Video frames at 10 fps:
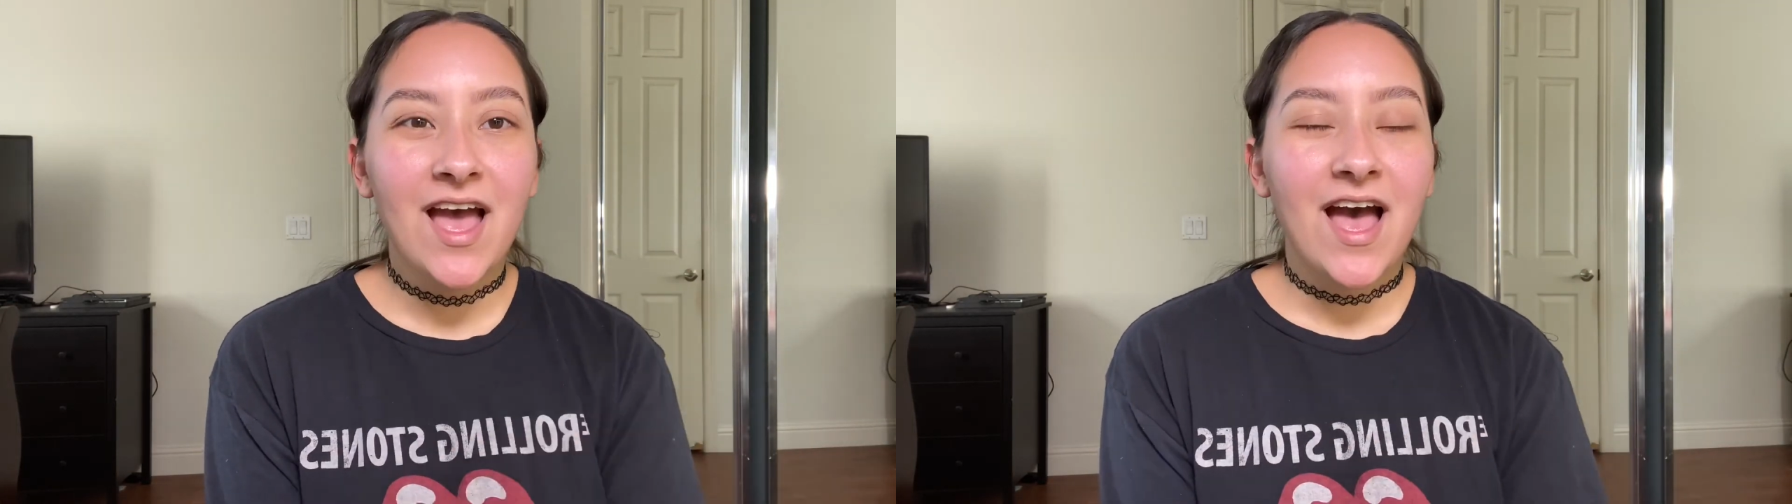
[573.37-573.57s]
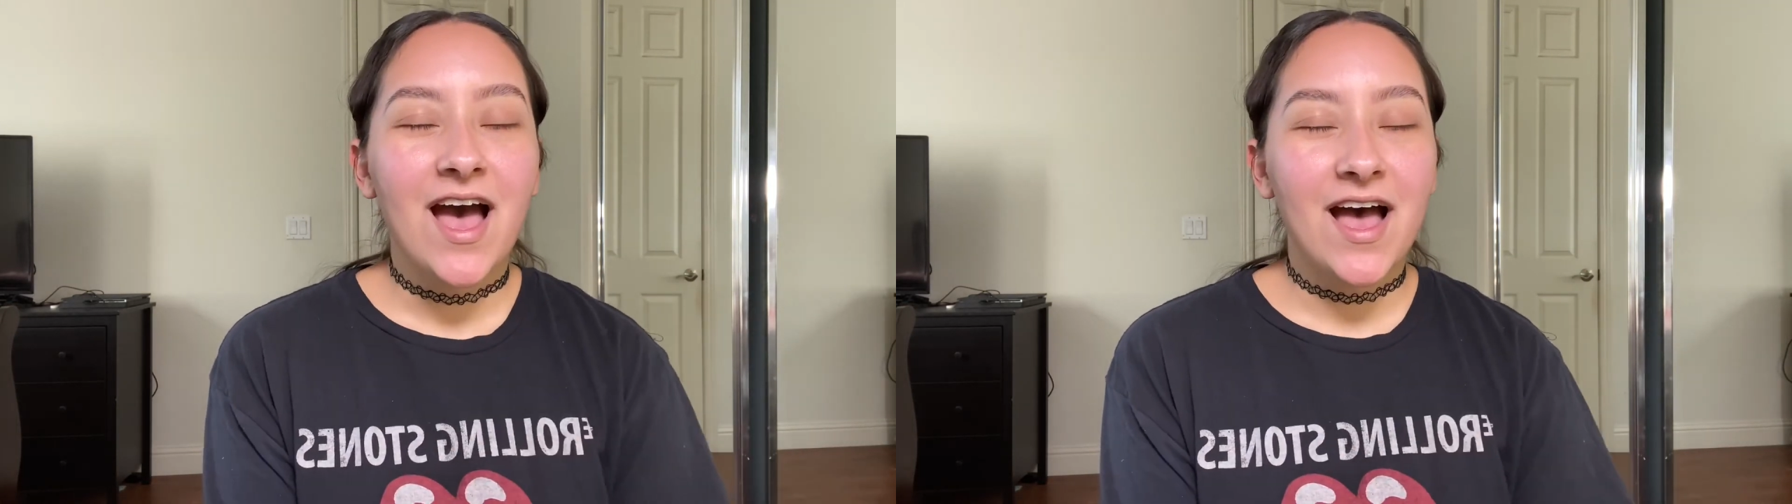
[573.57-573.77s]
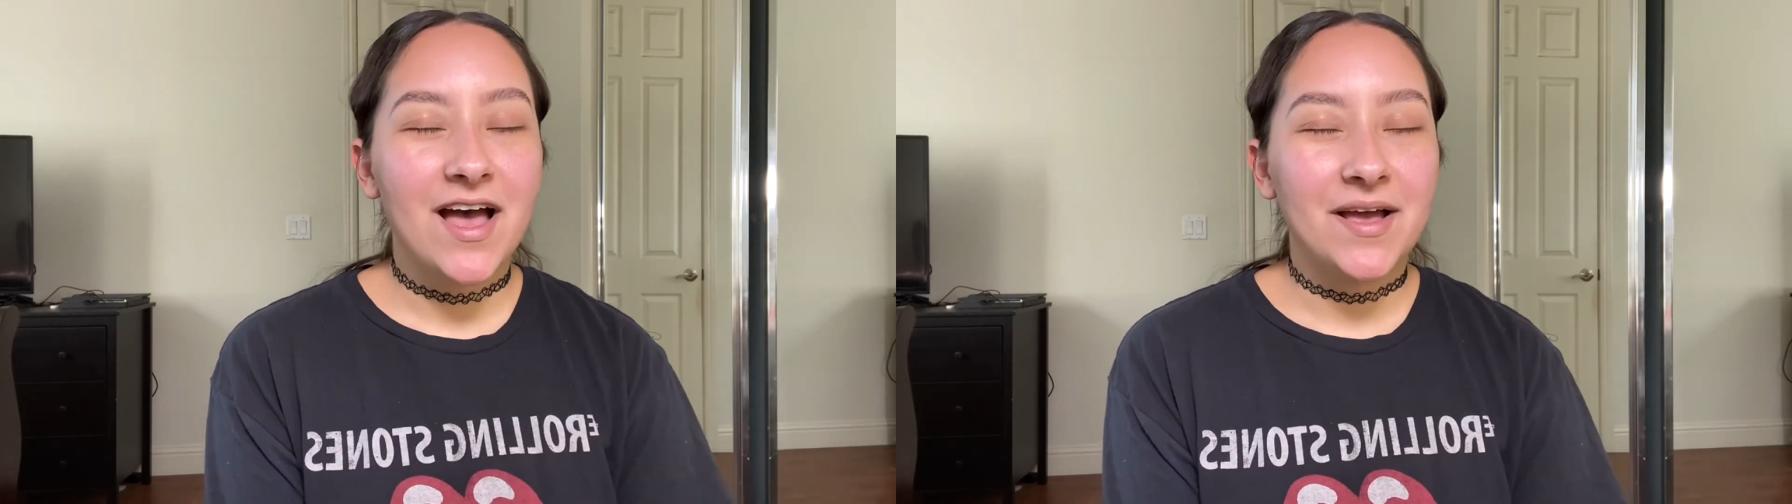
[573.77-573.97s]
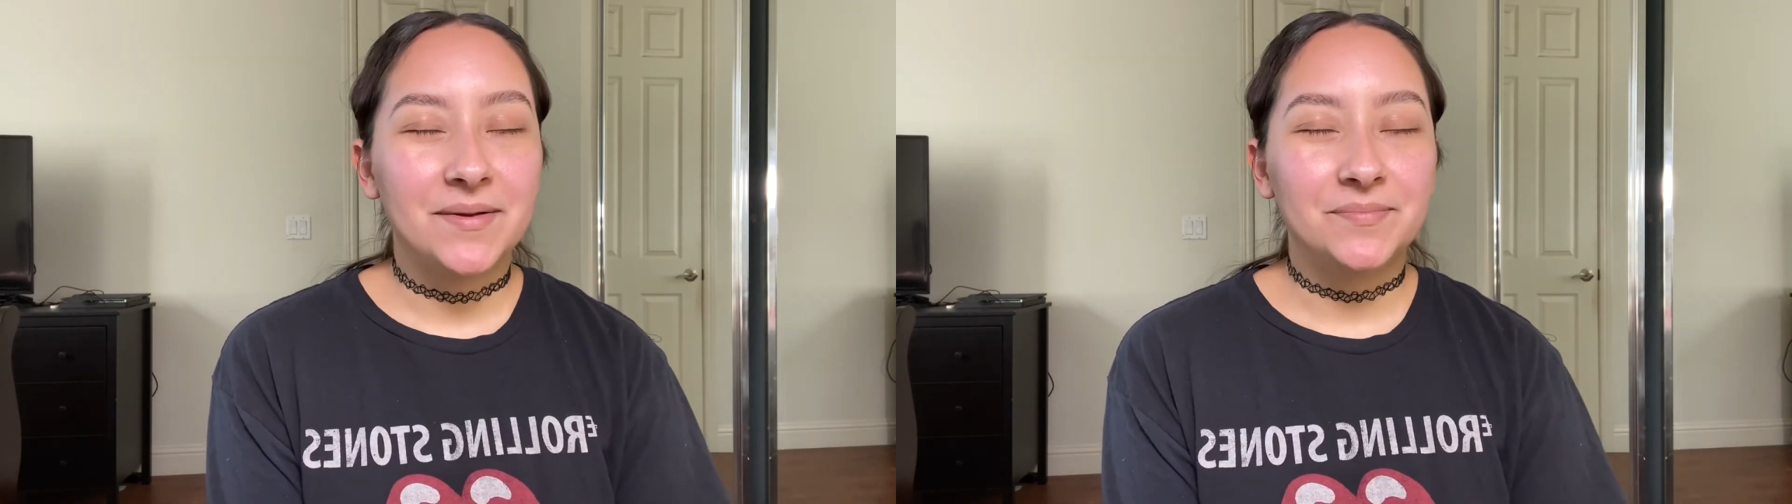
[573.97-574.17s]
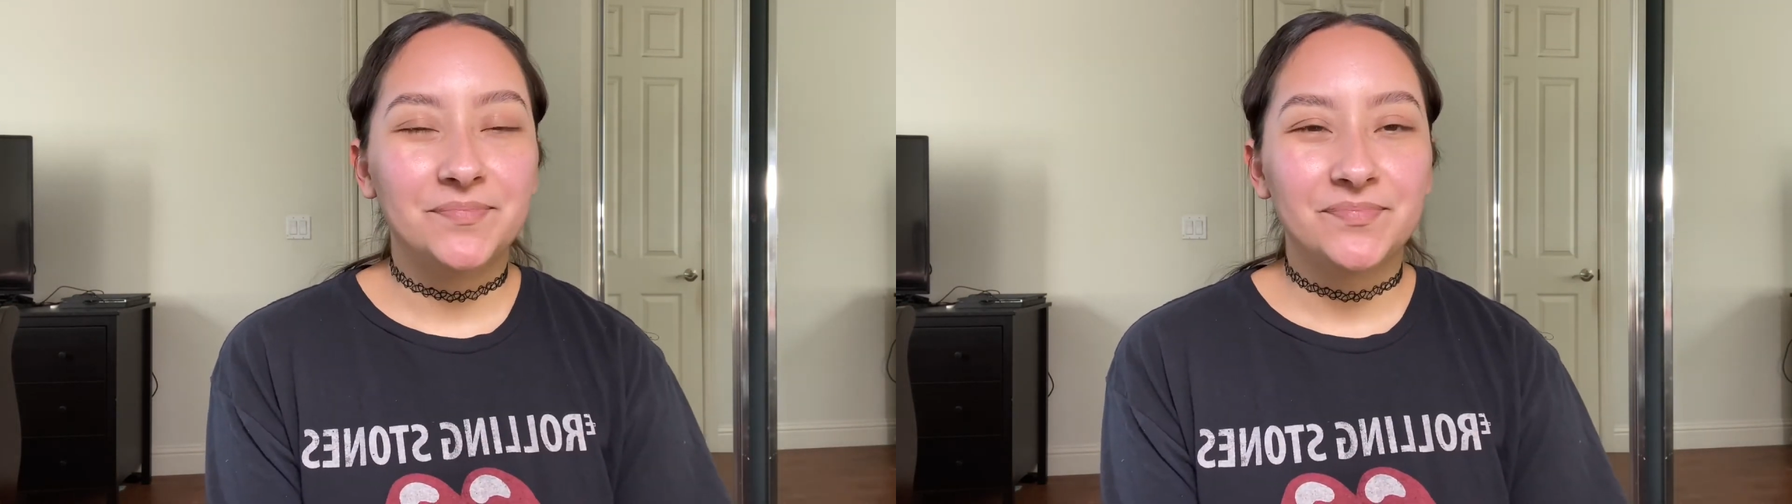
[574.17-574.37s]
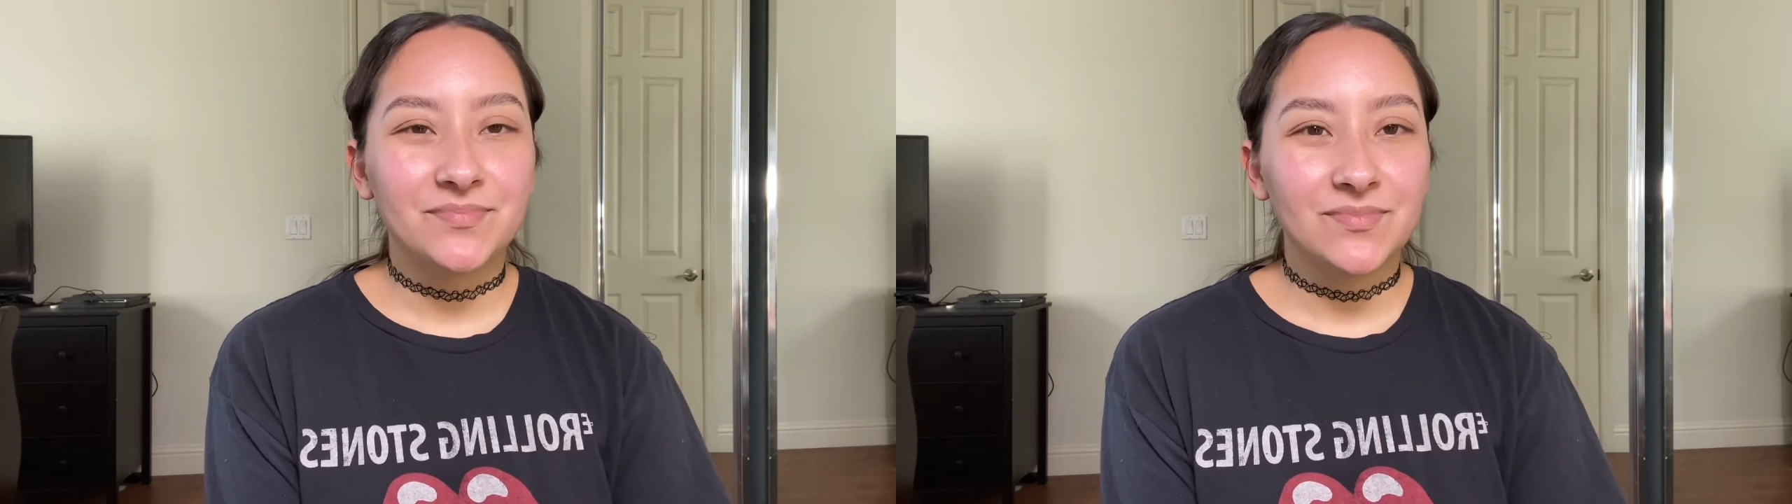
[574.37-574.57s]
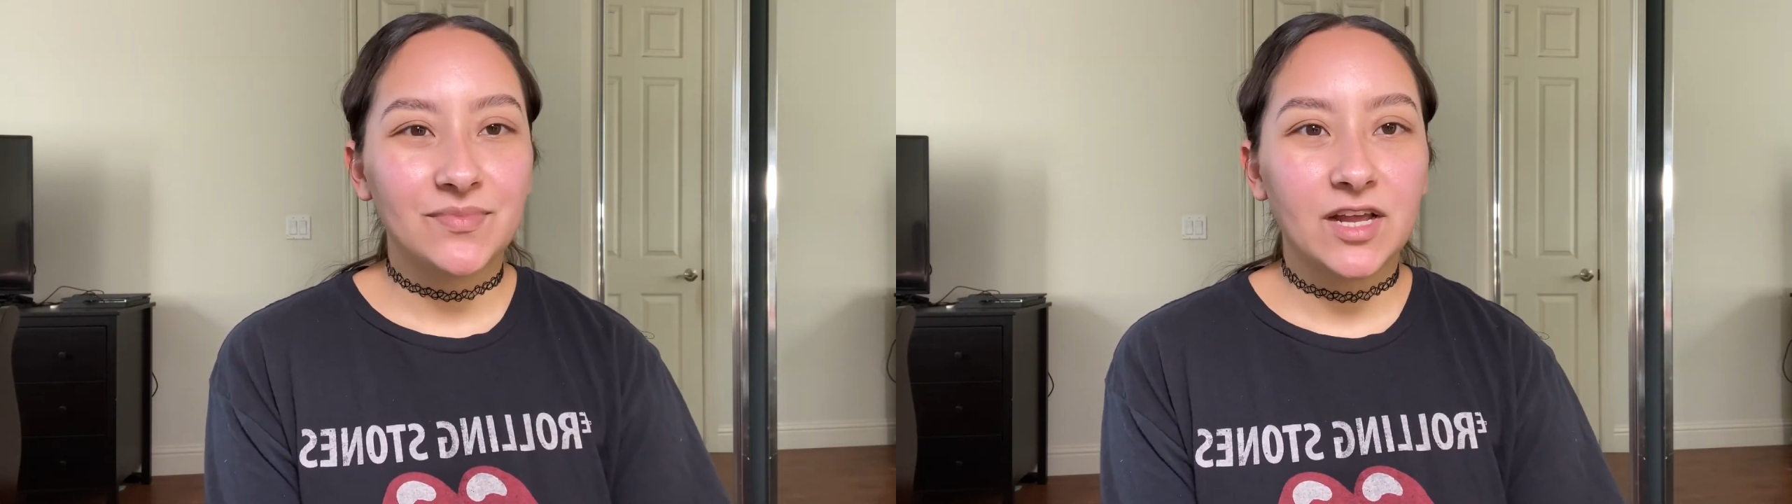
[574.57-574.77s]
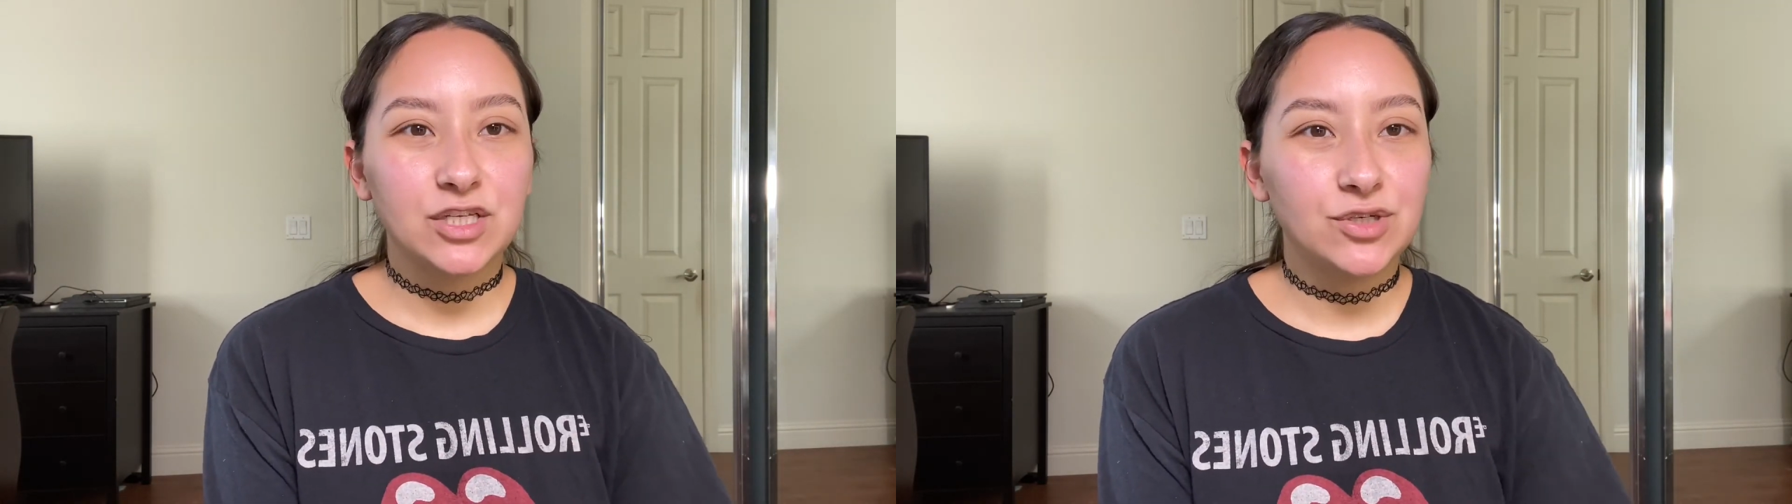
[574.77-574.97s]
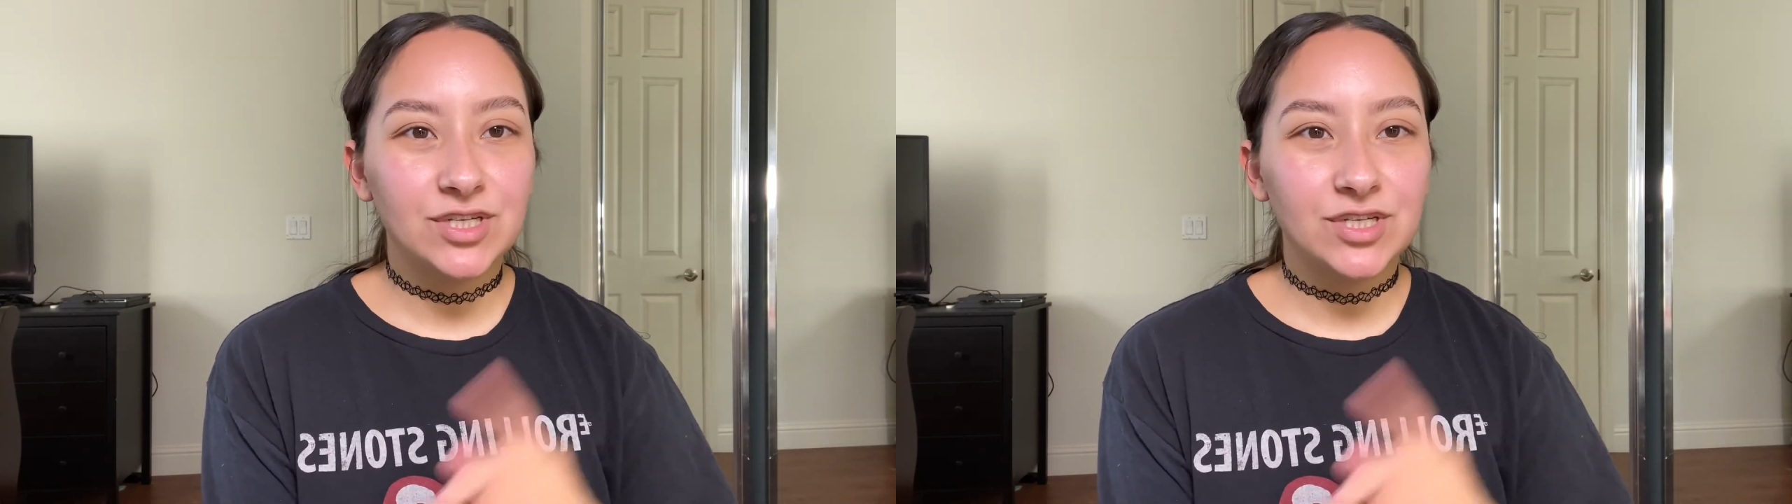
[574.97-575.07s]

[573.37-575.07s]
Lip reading: So